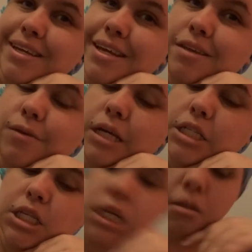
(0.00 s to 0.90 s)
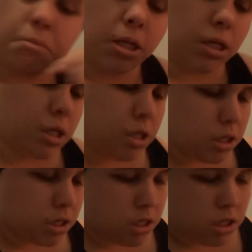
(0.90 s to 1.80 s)
Anyways, I'm gonna
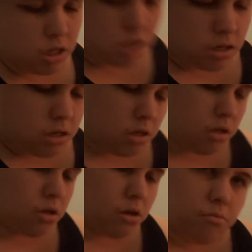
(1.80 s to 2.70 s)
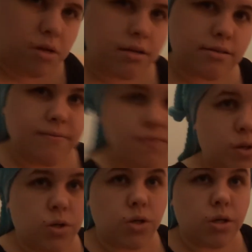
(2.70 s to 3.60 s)
go make some
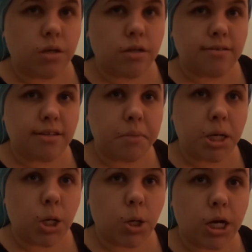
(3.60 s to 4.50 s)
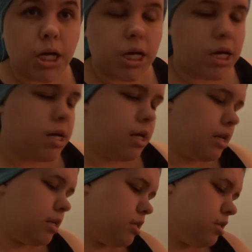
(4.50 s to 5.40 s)
food because I'm hungry
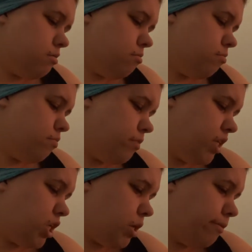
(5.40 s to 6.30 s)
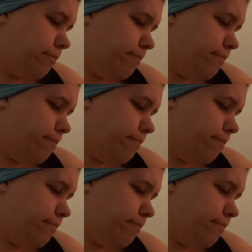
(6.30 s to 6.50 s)
and, you know,